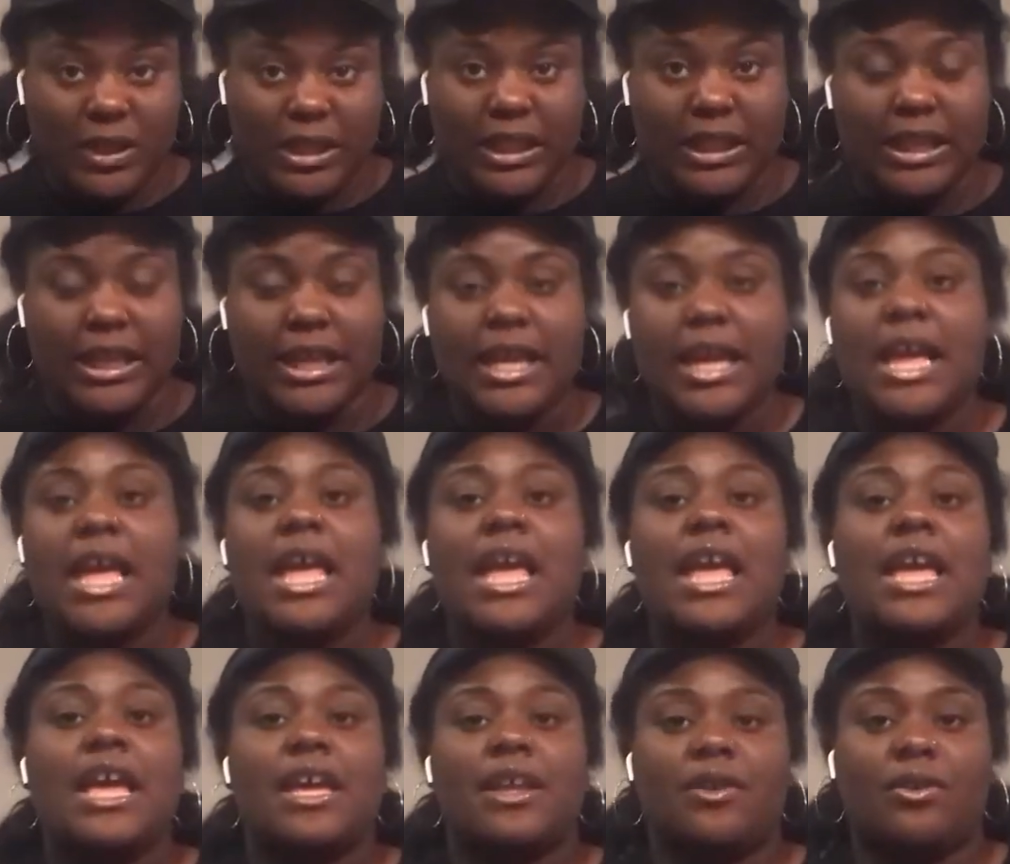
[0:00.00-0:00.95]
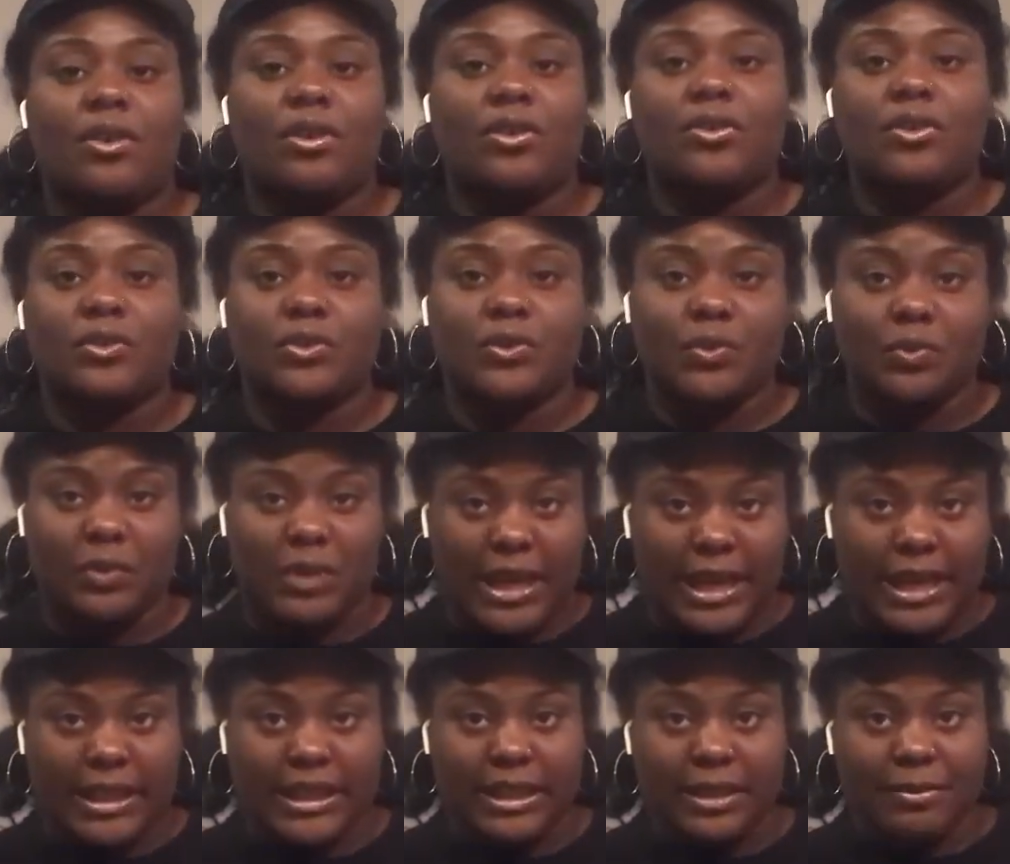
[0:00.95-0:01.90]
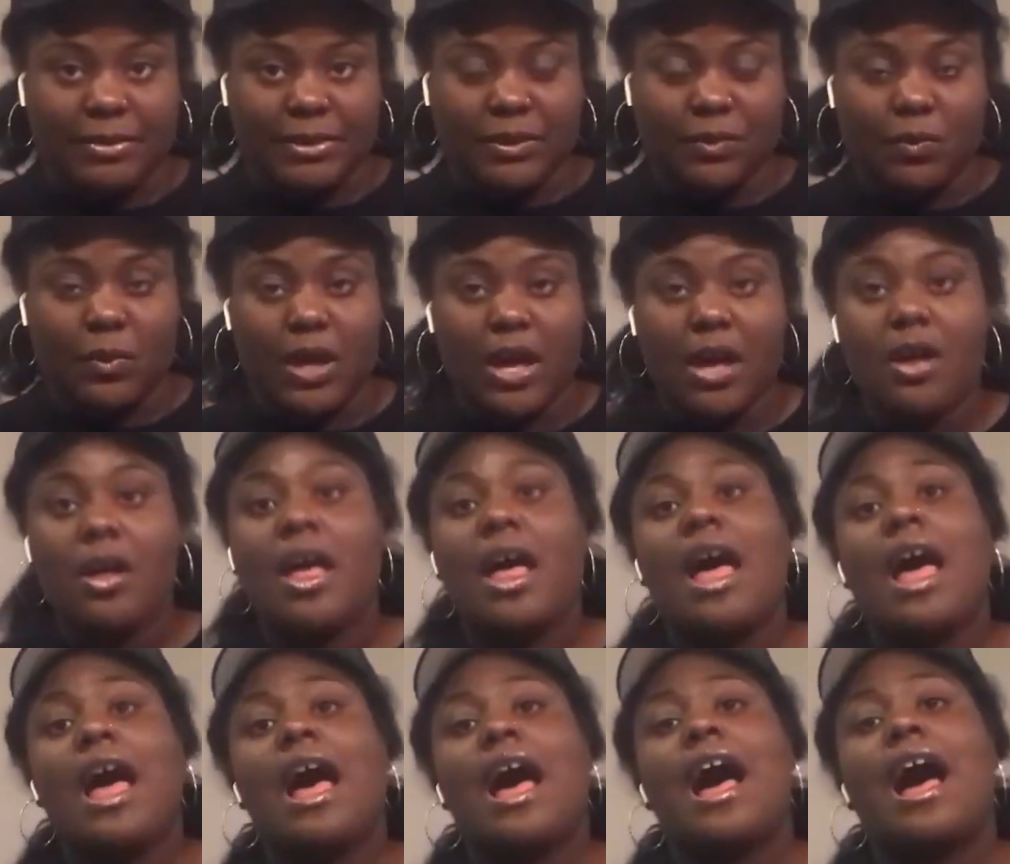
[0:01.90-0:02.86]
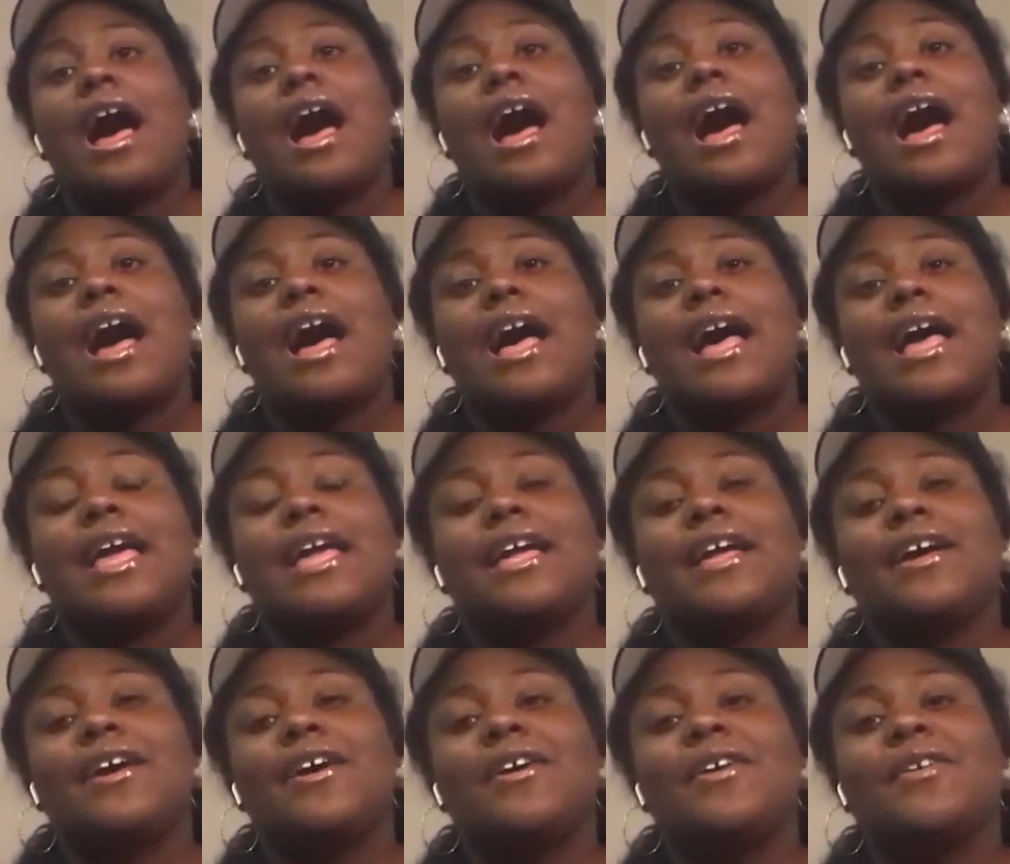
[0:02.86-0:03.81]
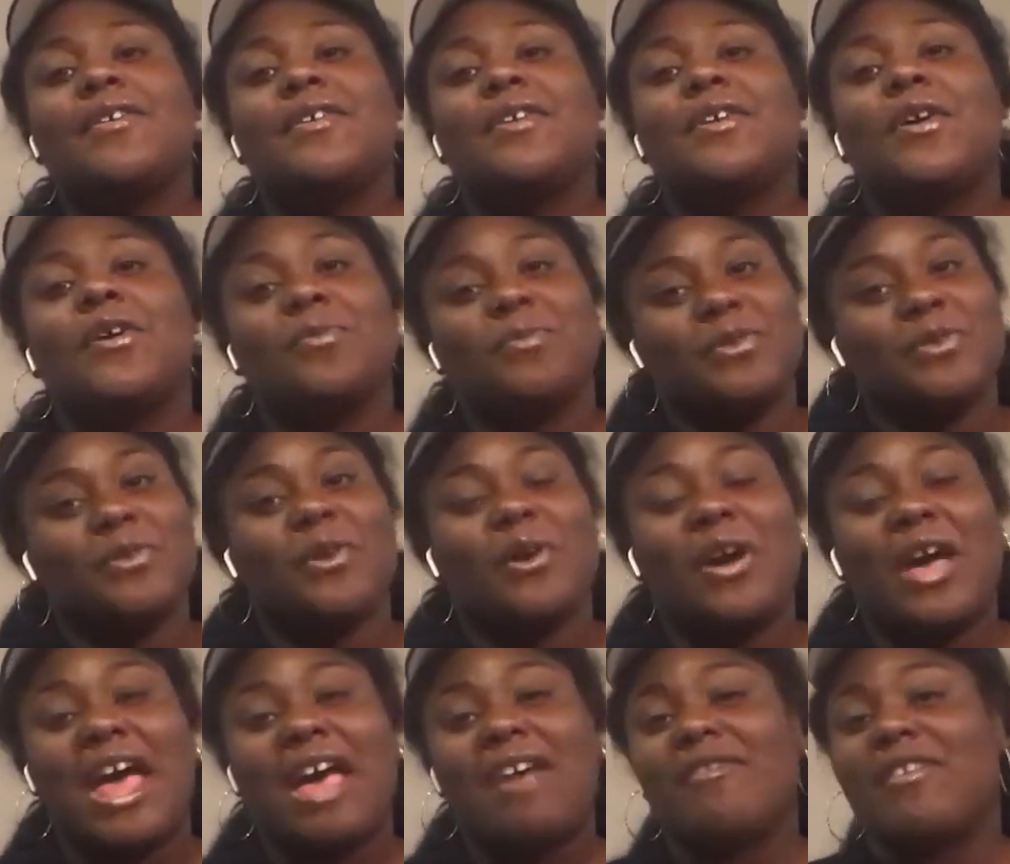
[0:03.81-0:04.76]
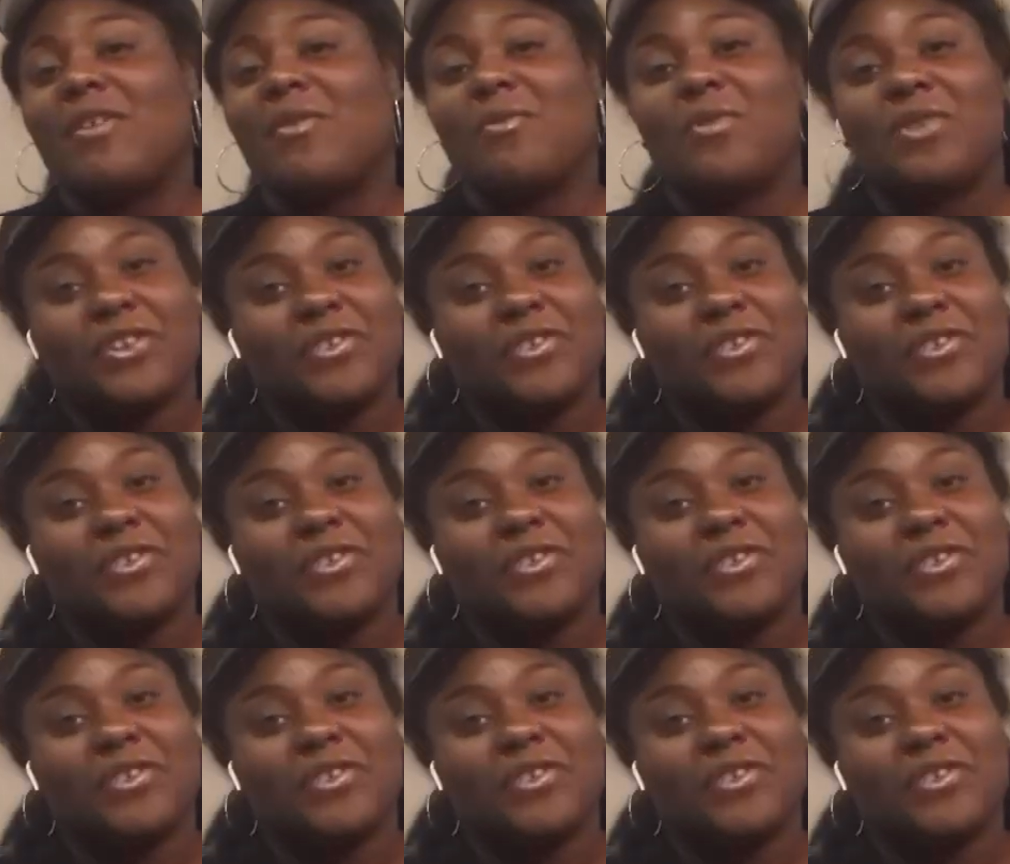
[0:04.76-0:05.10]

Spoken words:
weekly, and all of those who like them as well. I hope you all have a